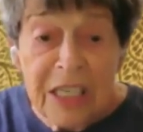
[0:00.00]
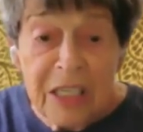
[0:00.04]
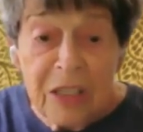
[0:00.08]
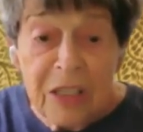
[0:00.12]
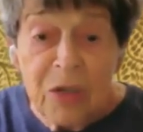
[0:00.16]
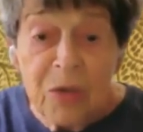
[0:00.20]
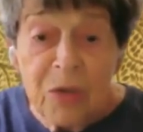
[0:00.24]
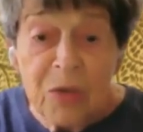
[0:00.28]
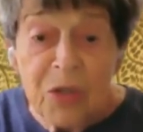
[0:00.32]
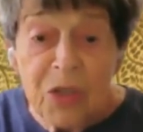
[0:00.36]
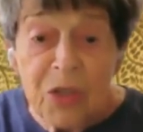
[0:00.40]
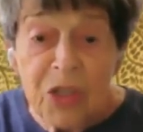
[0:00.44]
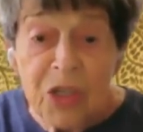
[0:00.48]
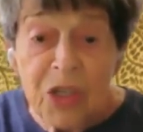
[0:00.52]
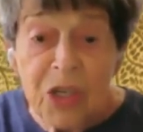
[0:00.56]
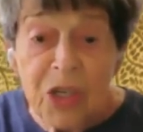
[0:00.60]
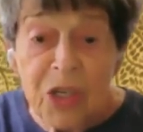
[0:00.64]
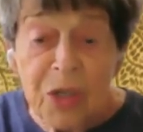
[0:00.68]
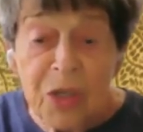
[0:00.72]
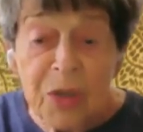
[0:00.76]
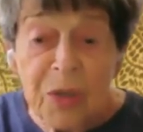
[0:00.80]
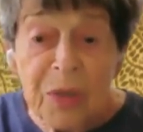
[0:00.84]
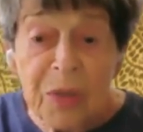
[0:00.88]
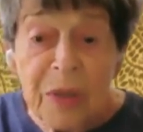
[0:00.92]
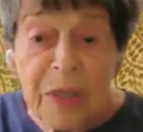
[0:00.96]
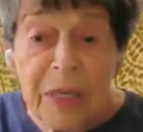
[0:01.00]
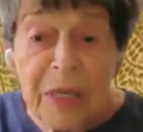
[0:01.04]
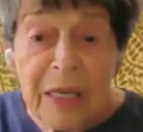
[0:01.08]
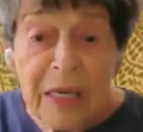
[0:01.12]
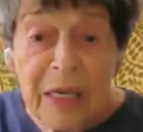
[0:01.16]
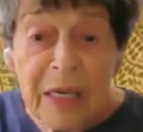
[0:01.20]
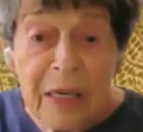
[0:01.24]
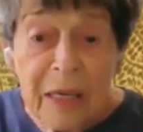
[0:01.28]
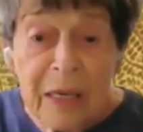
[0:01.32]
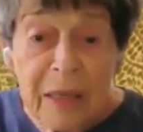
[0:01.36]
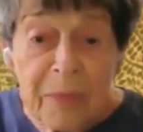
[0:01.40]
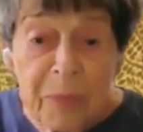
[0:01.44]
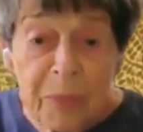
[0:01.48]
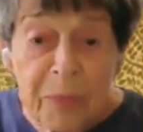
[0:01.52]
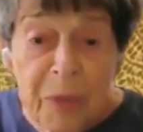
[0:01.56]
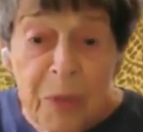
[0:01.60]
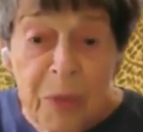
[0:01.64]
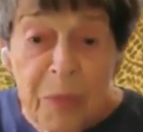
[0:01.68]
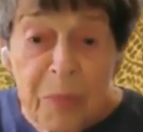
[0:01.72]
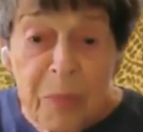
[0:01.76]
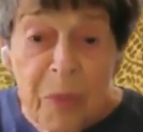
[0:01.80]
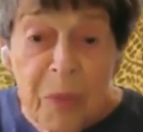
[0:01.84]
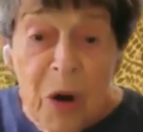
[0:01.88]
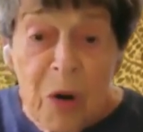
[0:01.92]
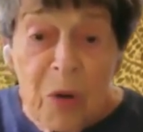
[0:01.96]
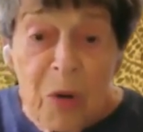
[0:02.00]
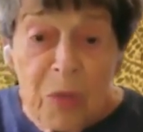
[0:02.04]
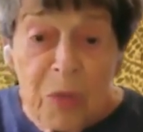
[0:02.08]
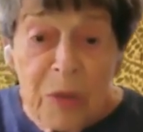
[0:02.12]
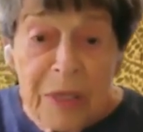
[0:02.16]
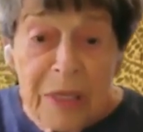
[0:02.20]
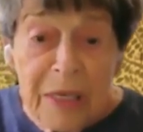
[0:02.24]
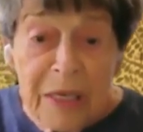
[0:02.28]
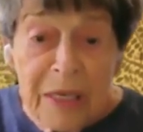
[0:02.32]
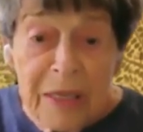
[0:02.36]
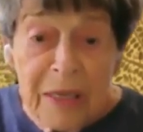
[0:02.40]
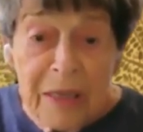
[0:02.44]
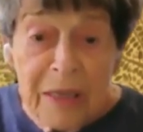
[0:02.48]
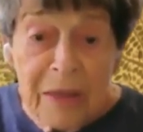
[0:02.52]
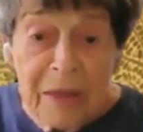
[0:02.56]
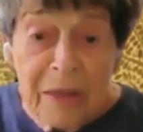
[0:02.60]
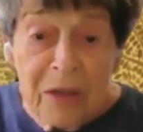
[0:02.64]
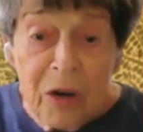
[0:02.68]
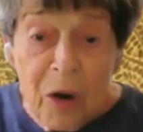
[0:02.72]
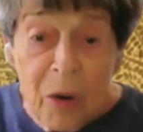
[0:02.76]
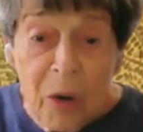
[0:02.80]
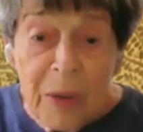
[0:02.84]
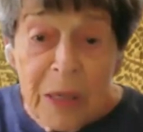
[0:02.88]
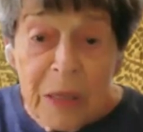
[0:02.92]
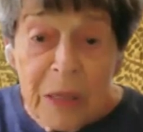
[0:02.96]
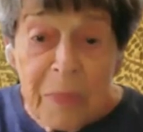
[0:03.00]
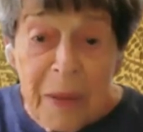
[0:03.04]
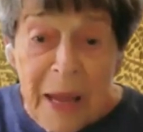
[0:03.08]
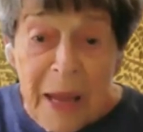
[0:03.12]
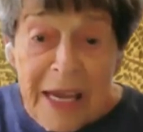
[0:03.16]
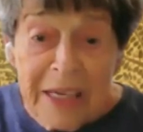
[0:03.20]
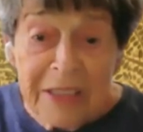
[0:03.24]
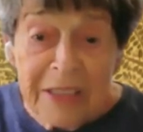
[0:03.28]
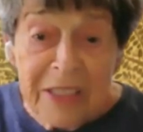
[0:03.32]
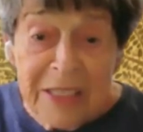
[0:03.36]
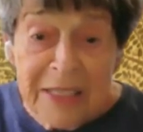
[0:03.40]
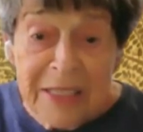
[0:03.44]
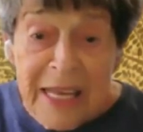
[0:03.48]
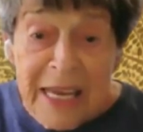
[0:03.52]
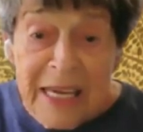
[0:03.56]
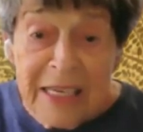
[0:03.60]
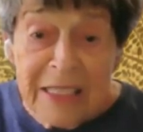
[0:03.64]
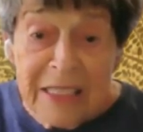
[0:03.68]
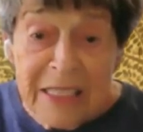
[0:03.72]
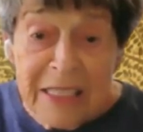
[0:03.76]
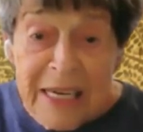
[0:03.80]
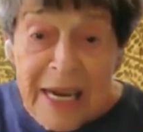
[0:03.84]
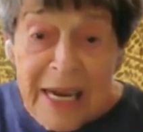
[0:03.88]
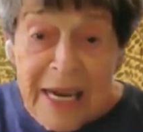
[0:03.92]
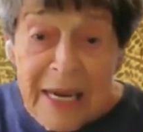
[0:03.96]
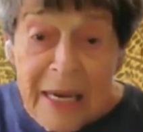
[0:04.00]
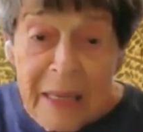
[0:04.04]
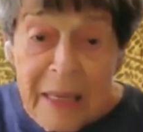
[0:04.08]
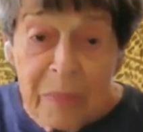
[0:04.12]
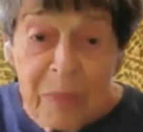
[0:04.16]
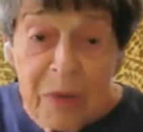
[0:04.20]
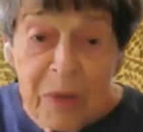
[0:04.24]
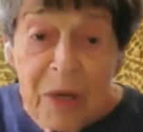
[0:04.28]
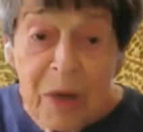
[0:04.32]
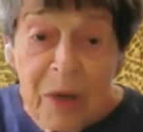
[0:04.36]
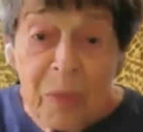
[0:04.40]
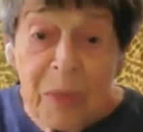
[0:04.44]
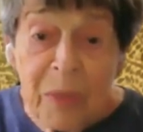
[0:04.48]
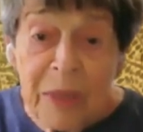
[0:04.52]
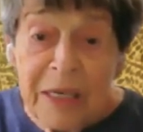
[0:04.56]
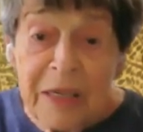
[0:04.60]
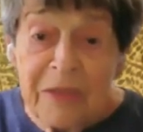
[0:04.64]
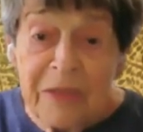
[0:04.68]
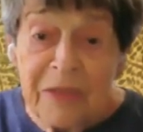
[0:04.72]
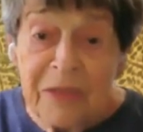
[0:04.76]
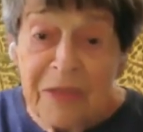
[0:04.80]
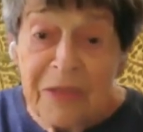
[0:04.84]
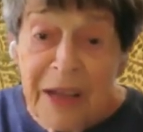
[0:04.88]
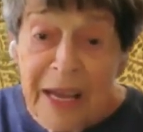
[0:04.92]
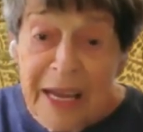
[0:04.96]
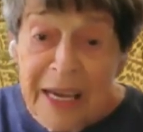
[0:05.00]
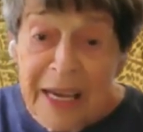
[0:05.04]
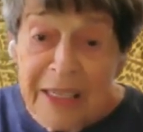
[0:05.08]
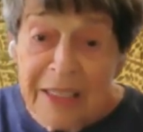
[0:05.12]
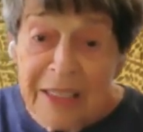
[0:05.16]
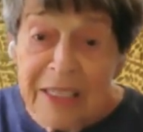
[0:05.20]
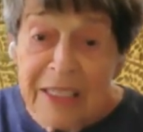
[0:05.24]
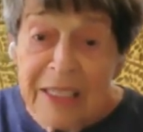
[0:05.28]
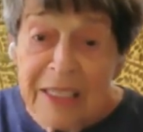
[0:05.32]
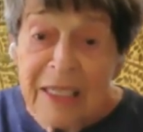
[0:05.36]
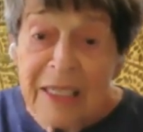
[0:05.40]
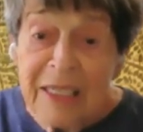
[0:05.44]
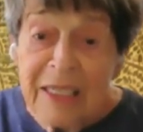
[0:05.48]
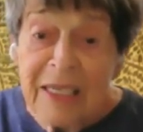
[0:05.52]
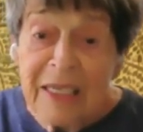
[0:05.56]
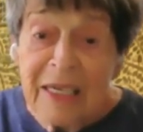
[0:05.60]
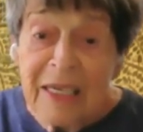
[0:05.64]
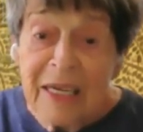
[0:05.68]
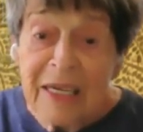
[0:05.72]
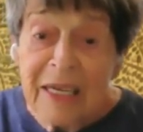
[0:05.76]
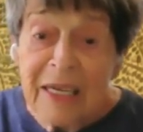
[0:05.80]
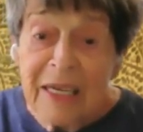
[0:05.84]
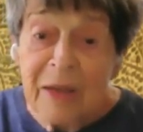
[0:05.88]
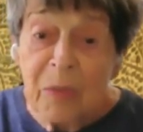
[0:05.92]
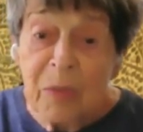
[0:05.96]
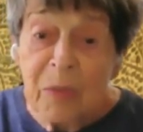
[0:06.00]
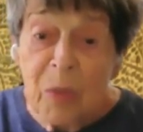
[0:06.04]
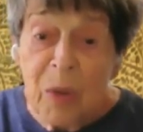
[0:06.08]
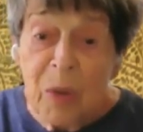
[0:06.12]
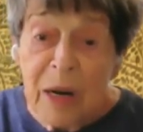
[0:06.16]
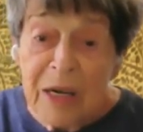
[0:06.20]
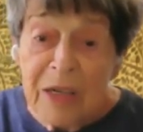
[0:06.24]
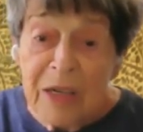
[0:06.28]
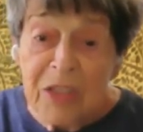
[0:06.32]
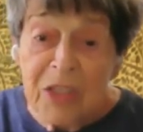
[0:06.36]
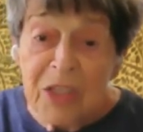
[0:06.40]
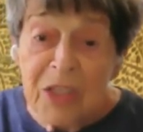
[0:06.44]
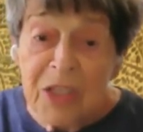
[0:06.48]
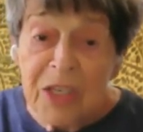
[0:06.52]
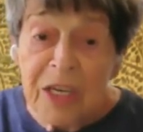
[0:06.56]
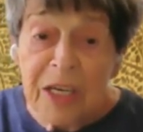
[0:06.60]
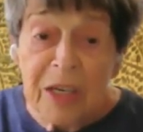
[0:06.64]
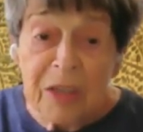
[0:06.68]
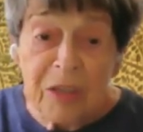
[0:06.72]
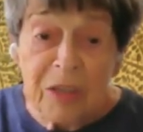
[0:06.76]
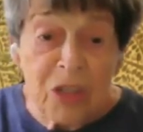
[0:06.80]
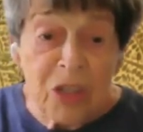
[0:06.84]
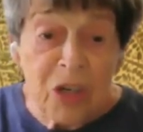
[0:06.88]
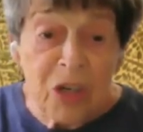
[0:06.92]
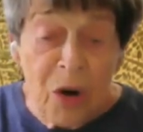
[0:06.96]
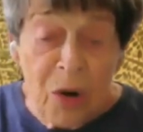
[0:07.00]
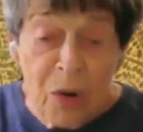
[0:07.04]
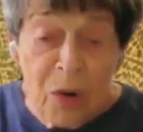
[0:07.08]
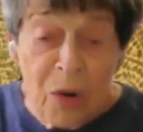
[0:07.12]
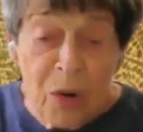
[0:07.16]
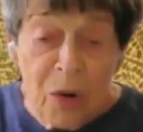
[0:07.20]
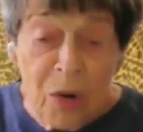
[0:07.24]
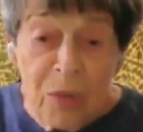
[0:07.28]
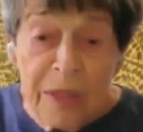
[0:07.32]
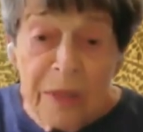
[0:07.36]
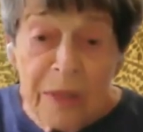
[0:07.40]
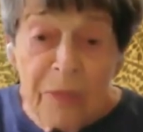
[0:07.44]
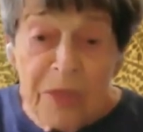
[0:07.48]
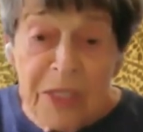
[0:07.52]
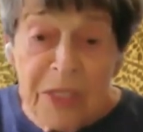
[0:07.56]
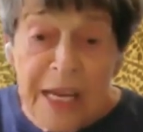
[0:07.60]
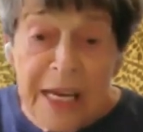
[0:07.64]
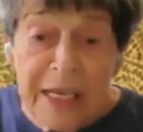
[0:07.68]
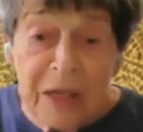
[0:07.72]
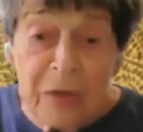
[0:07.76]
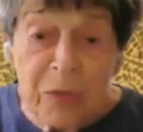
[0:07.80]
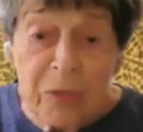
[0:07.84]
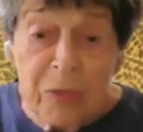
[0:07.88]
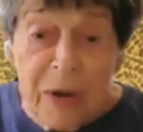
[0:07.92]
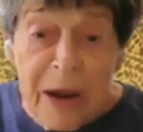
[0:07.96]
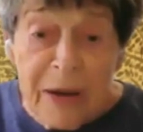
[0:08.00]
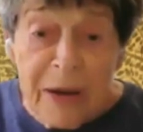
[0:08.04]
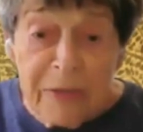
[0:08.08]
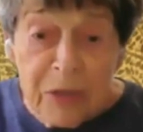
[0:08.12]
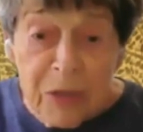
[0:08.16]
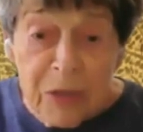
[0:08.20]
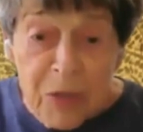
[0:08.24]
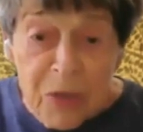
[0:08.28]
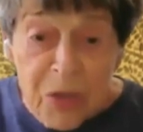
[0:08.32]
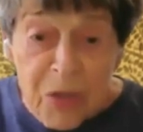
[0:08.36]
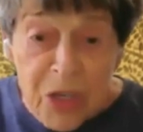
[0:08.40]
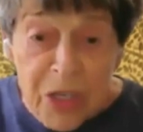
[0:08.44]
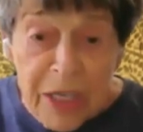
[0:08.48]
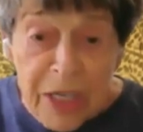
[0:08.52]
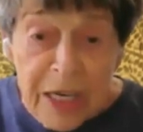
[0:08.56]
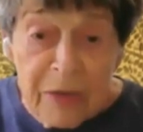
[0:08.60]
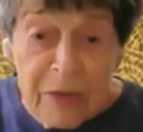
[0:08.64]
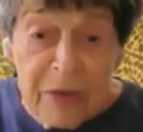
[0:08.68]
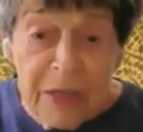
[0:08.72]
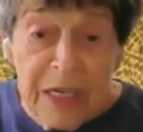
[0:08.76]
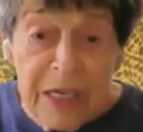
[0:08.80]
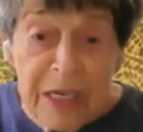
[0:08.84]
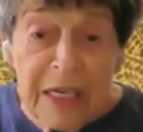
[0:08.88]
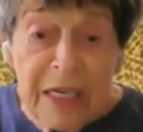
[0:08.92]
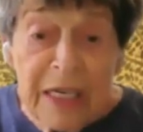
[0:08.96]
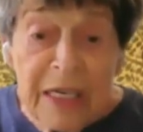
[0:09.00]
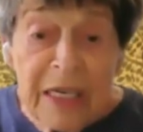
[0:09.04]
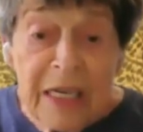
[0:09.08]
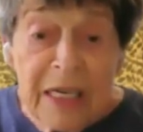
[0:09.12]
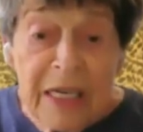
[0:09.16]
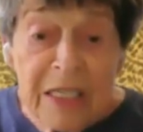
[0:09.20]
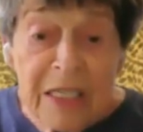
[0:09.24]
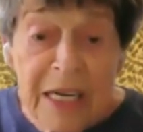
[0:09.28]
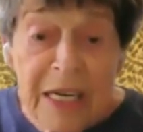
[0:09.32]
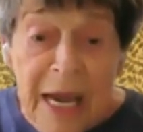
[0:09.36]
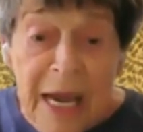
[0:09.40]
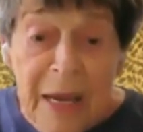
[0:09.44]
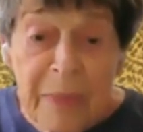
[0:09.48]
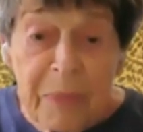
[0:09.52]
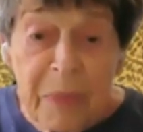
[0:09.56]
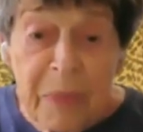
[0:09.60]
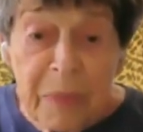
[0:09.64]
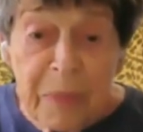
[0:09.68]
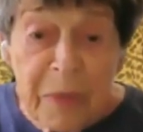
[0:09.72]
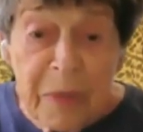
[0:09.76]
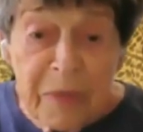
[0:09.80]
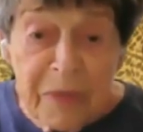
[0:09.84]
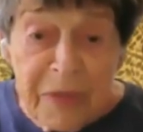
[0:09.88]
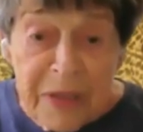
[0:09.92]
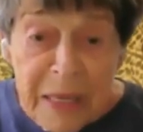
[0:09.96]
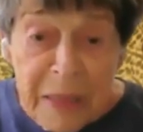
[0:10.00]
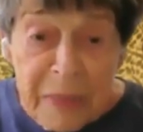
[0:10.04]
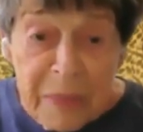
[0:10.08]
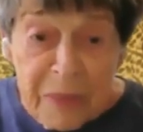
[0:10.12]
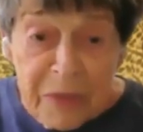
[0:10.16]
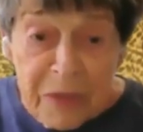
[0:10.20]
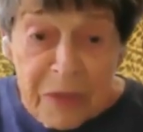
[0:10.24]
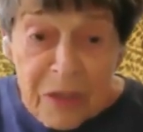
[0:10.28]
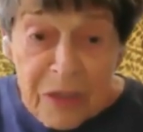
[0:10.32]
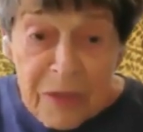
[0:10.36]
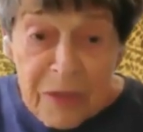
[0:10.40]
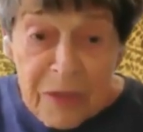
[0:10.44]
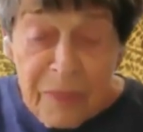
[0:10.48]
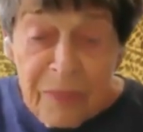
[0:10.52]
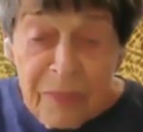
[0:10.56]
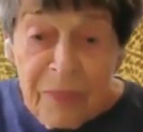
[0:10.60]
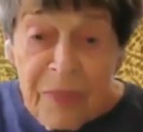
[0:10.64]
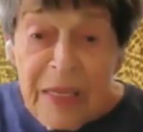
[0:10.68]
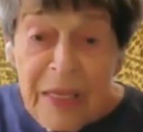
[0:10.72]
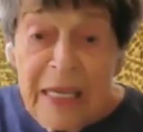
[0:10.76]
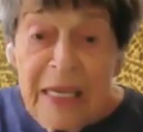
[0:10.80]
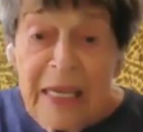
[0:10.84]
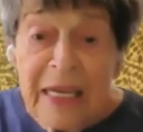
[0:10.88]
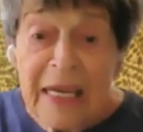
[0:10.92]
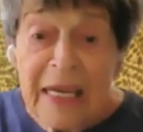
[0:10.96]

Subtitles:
continues to promote going back to that time, when in fact it was like a revolutionary type of upheaval.